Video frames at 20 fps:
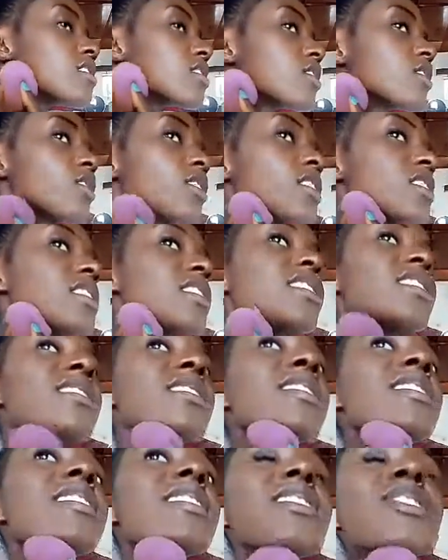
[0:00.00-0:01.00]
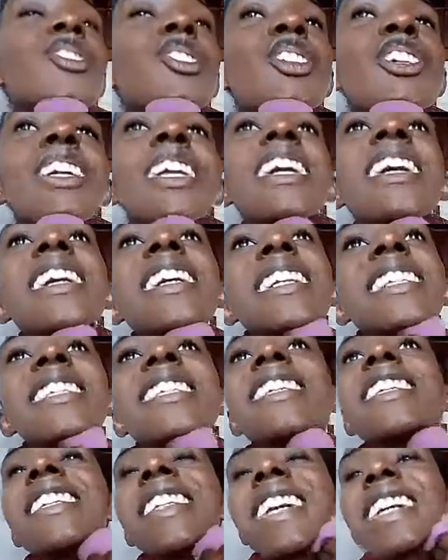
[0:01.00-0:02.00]
And on this
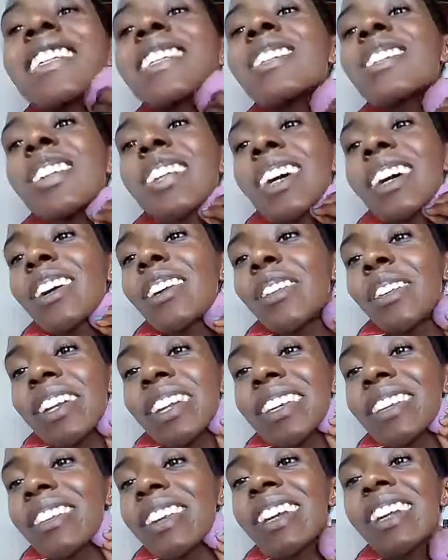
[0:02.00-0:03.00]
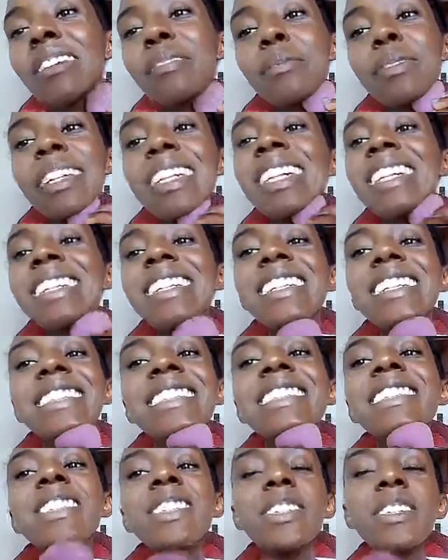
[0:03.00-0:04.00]
jawline, it has to like really blend
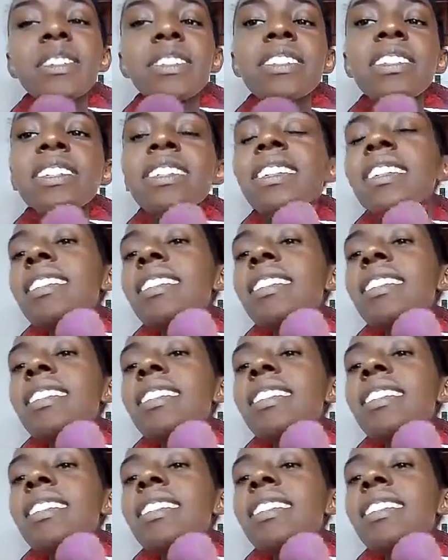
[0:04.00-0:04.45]
in, you know.